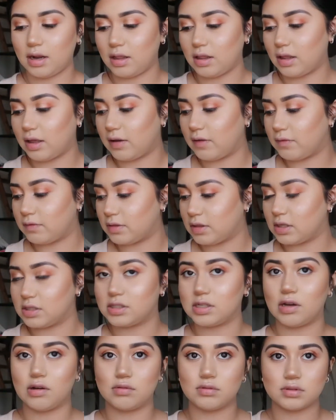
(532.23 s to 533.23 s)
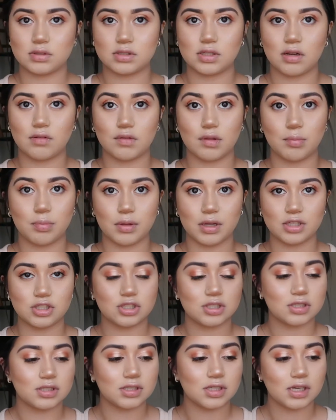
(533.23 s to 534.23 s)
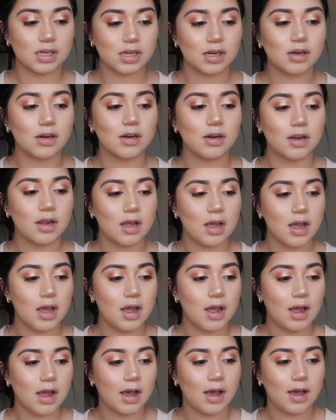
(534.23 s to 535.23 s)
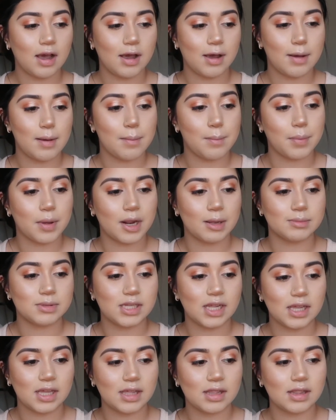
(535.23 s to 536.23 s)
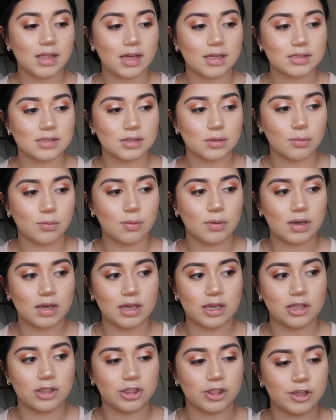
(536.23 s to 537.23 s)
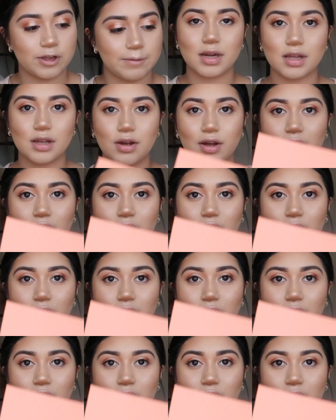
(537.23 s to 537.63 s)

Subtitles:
love the tones of the blushes in here. But I'm taking that with, I'm gonna go